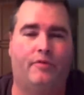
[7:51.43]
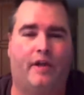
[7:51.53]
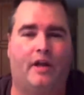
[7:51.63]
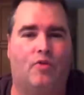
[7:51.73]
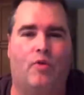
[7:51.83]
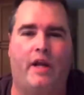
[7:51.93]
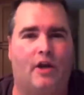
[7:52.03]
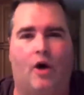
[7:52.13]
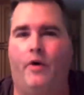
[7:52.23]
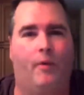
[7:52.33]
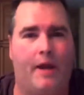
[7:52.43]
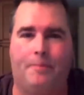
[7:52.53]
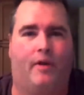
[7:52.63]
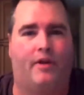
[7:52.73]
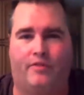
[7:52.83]
That was like a great going
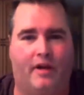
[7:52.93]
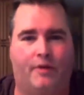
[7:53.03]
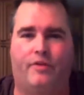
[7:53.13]
away present.